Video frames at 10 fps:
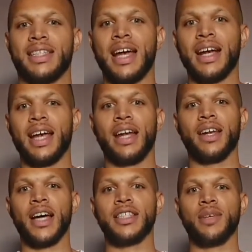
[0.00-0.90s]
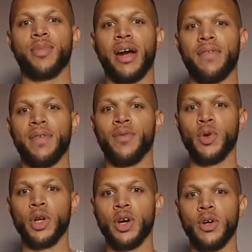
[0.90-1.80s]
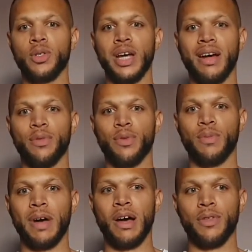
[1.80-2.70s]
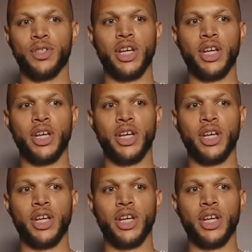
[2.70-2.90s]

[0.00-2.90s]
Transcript: there again. Nice deep breath in through the nose, out through the mouth.